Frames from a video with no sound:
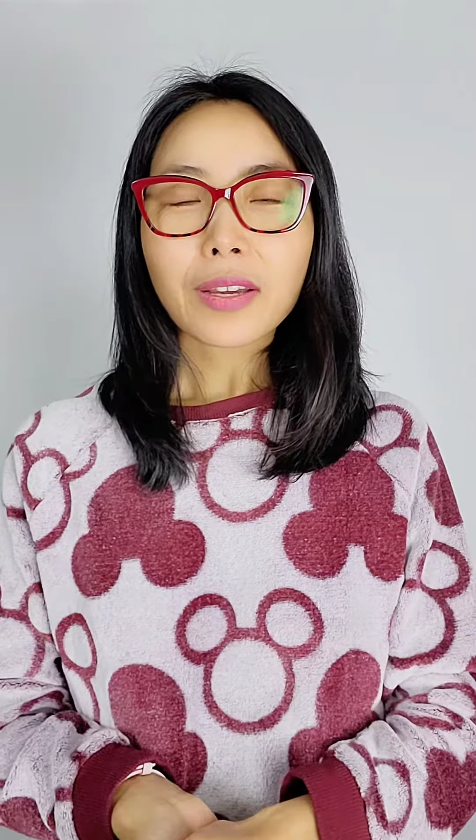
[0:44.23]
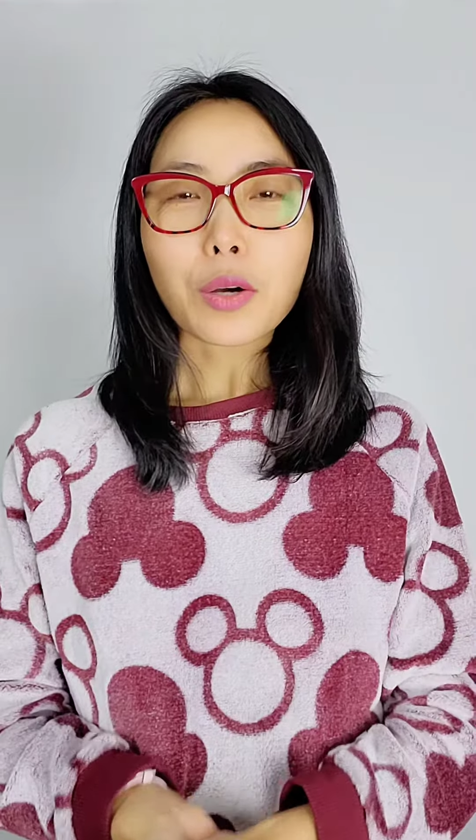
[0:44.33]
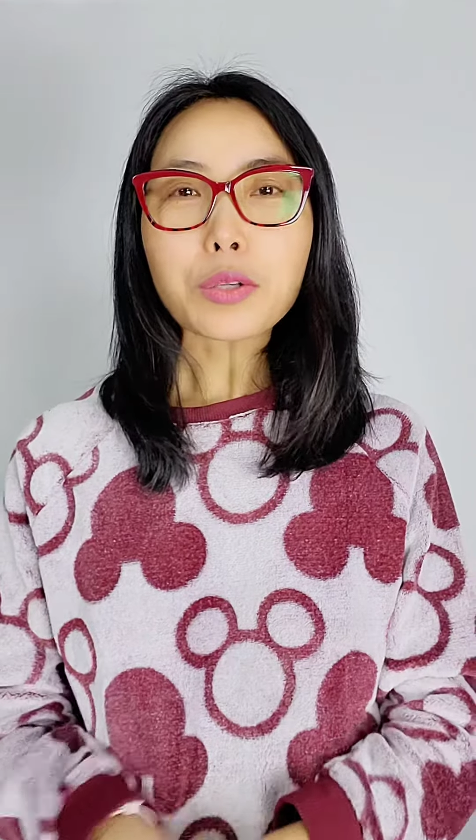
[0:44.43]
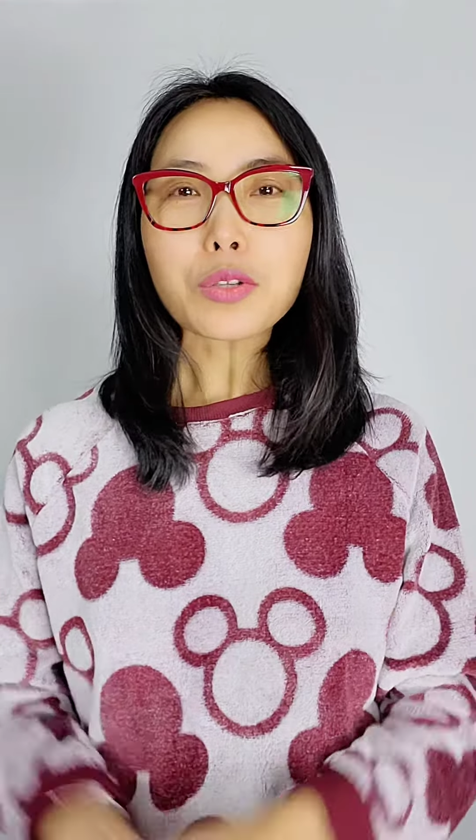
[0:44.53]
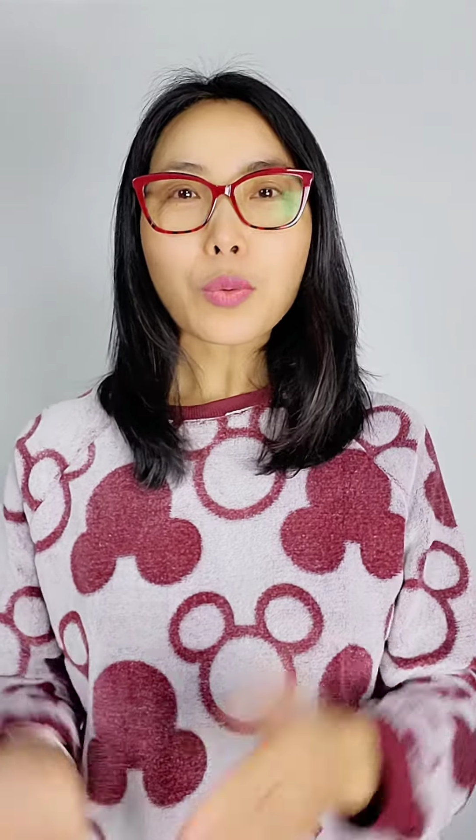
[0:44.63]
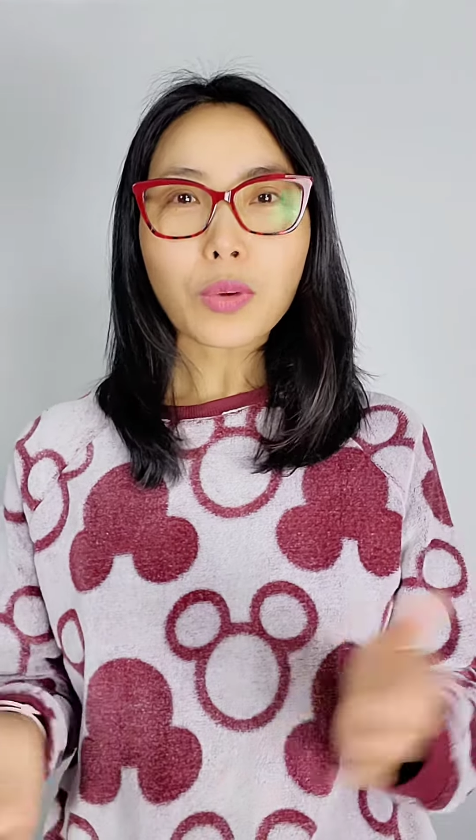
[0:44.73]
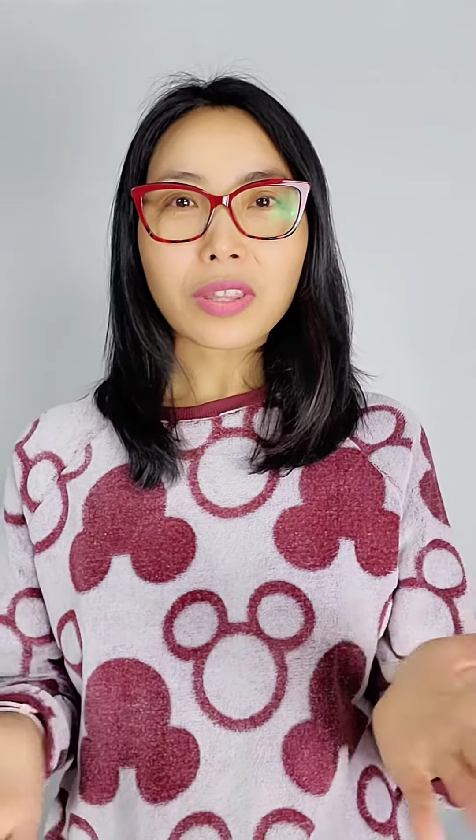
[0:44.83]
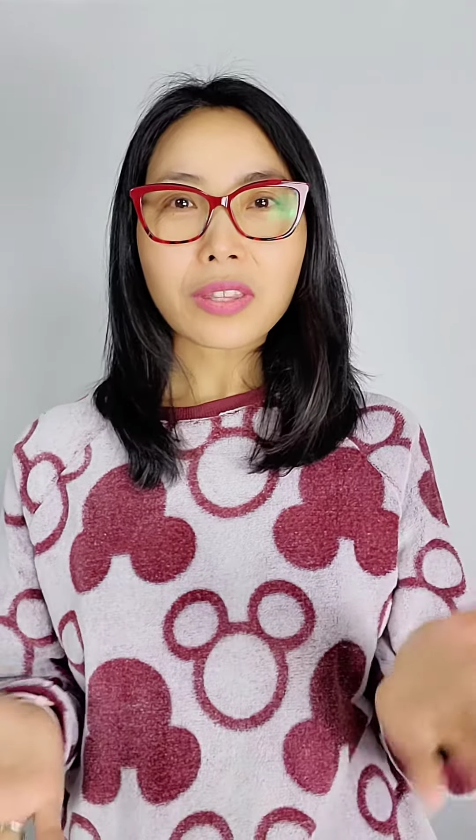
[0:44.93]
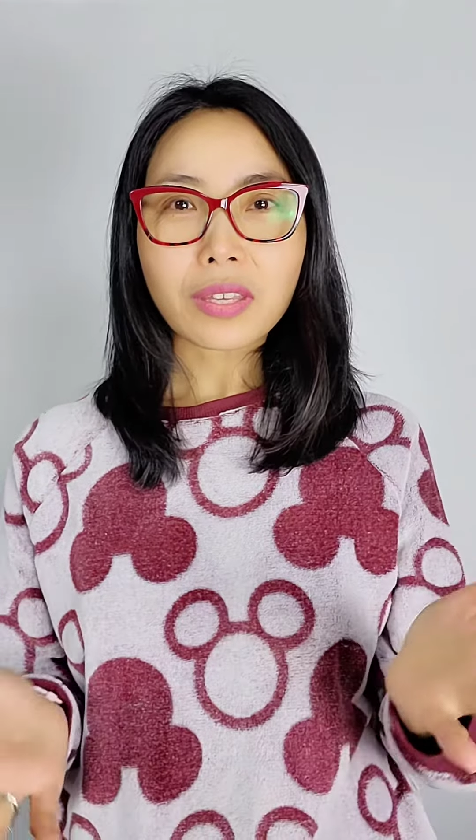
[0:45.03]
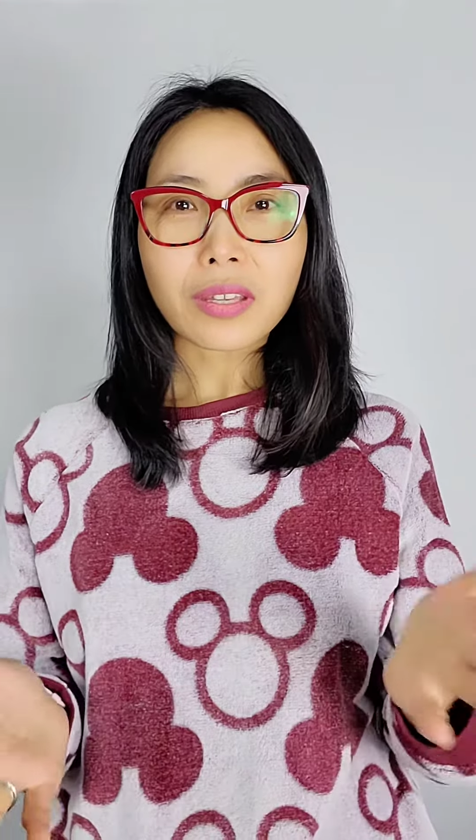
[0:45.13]
also
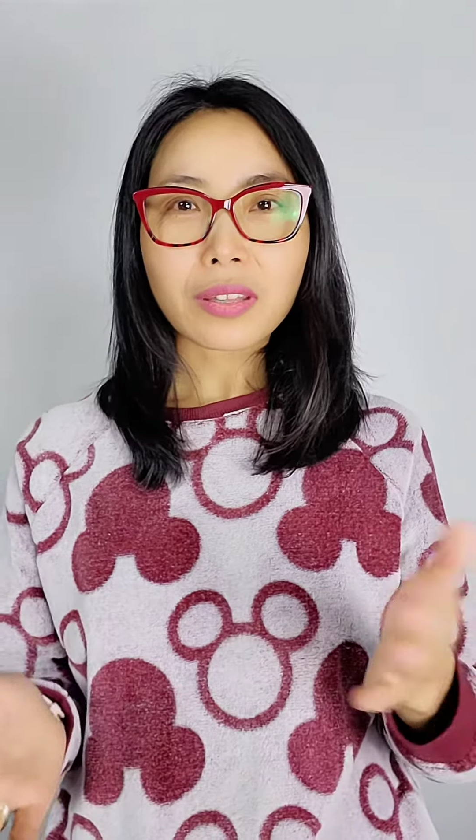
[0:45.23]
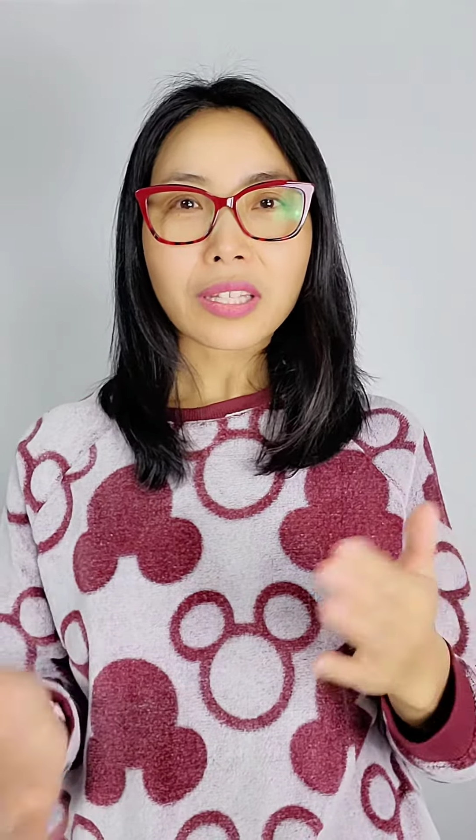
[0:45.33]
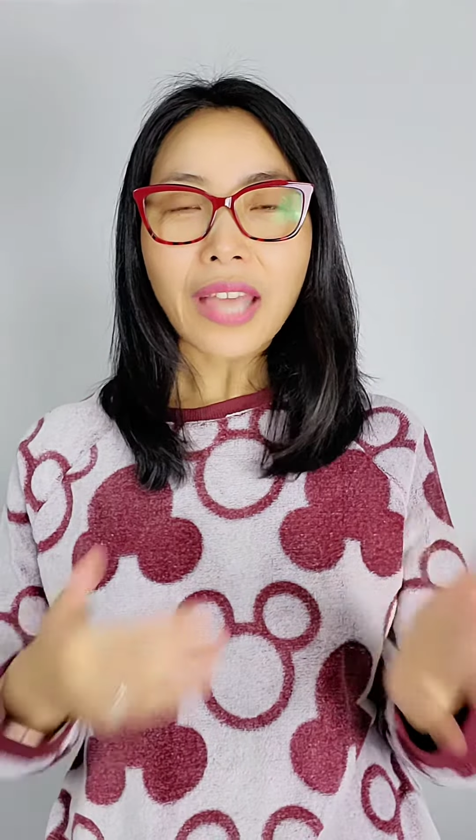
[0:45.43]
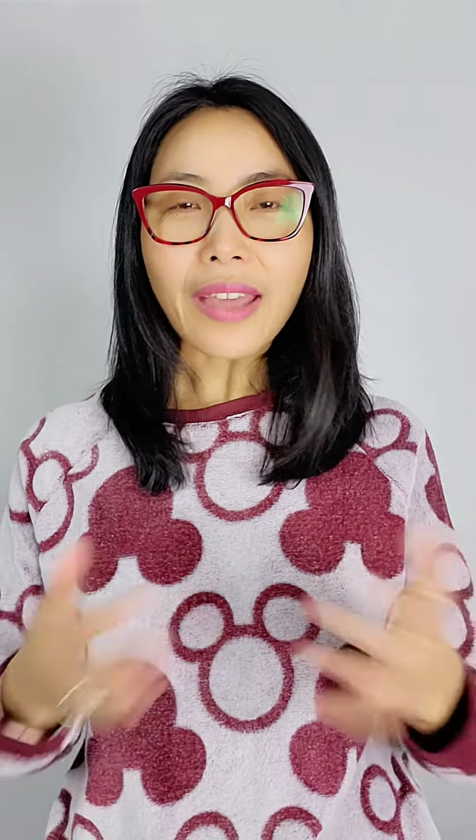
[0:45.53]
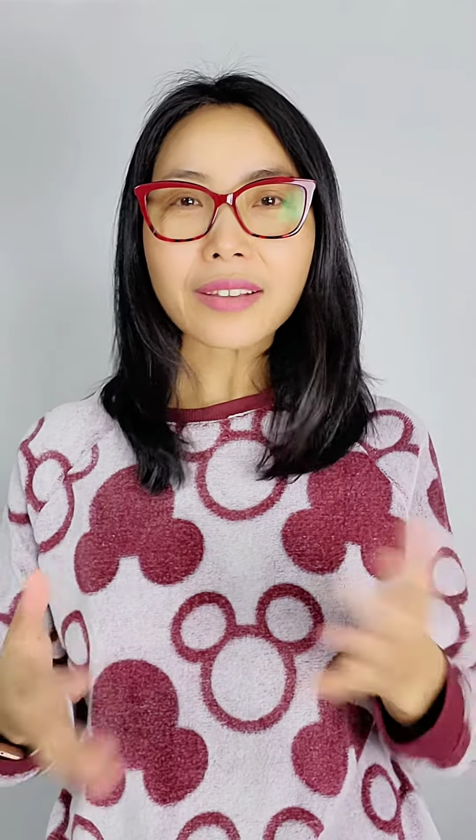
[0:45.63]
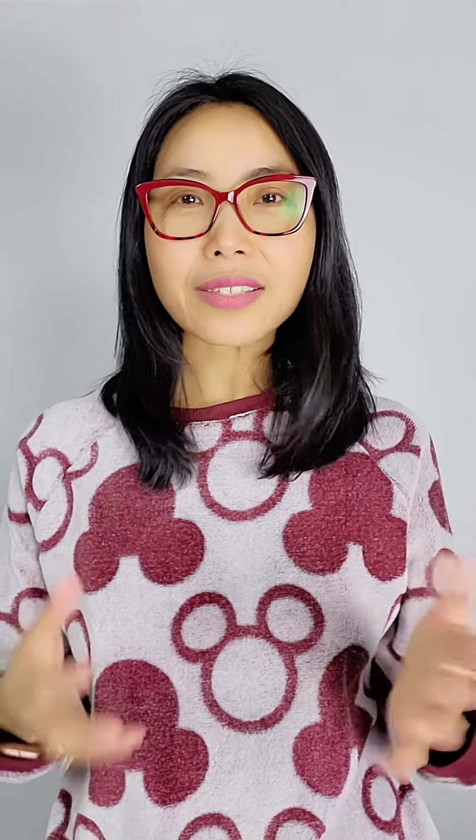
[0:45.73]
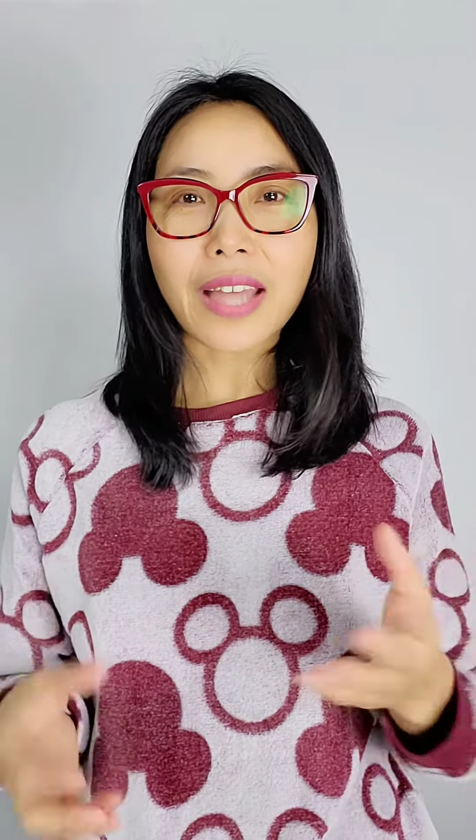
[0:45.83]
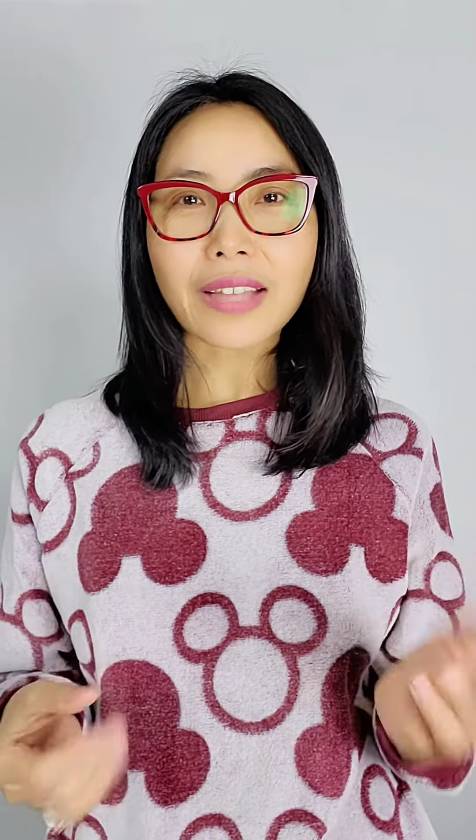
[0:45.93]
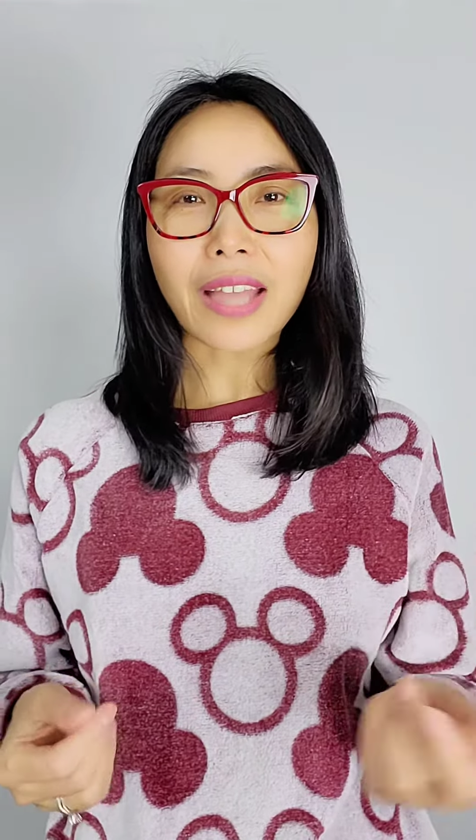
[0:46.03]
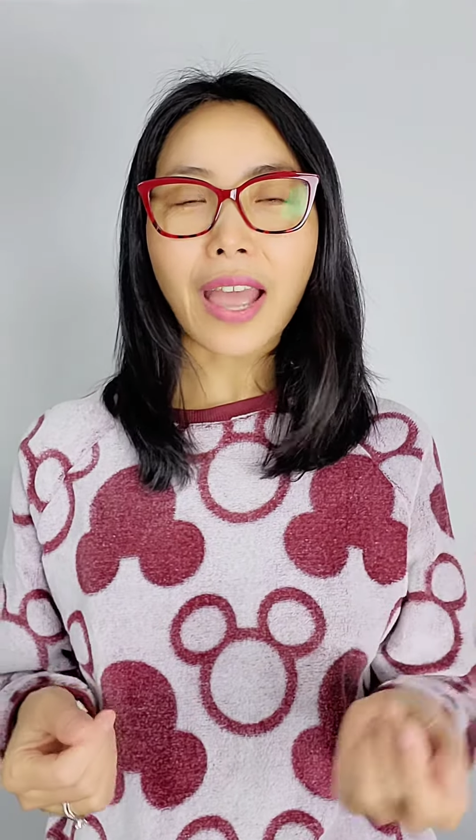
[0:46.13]
with the text
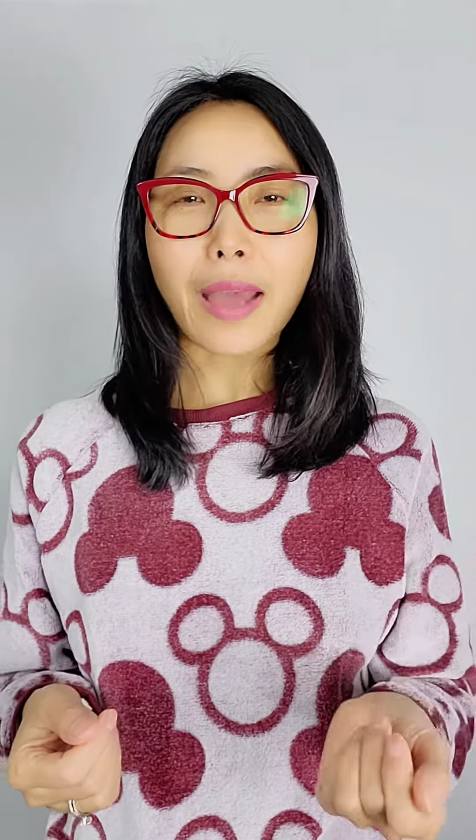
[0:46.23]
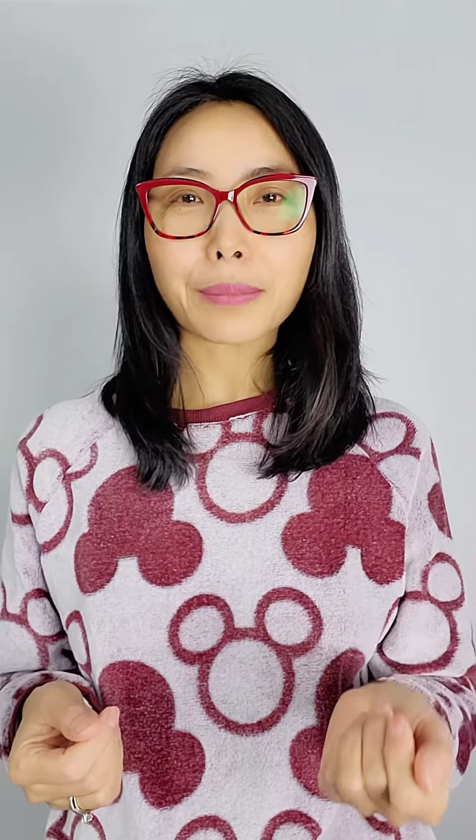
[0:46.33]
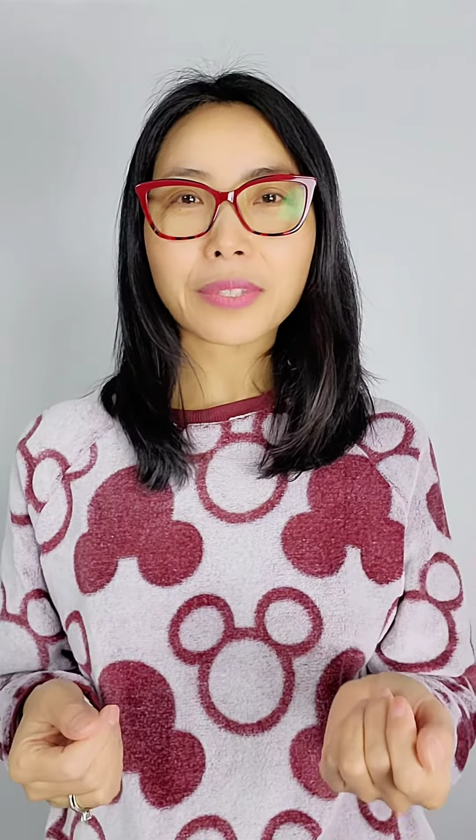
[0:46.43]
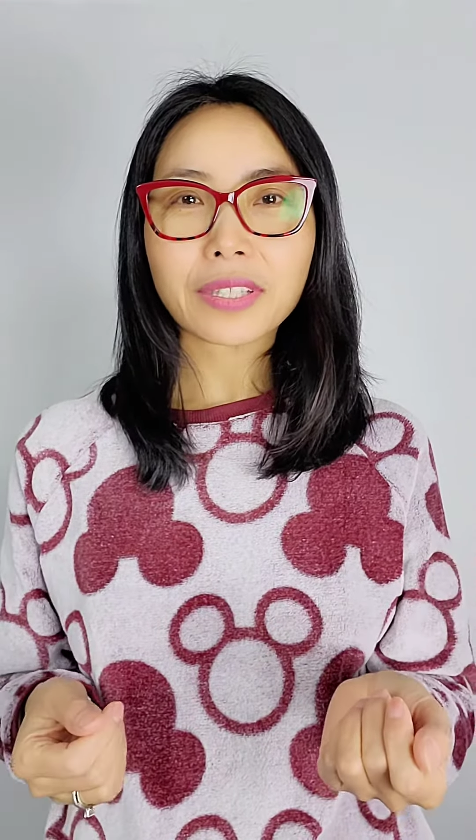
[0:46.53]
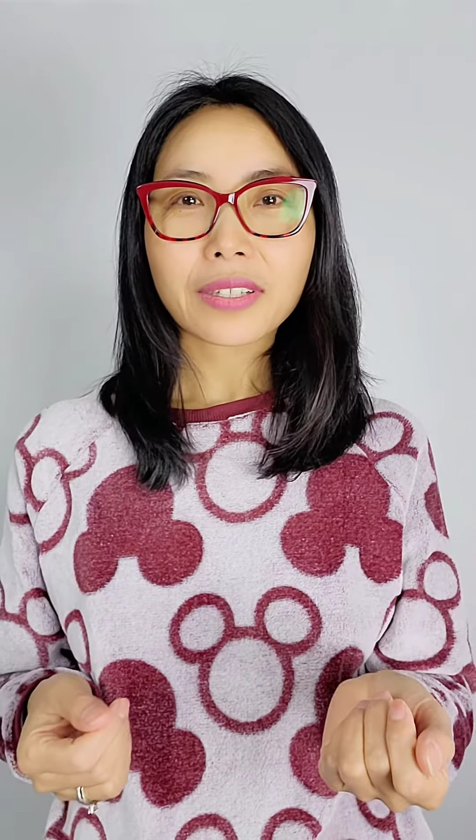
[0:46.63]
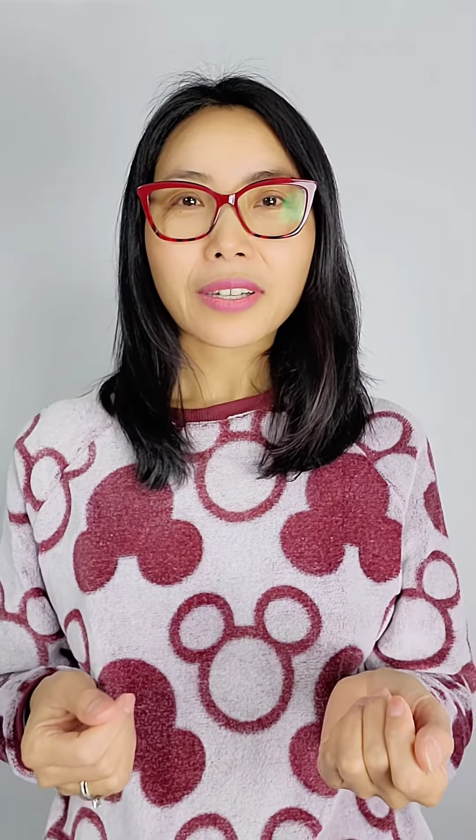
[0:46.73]
I typed.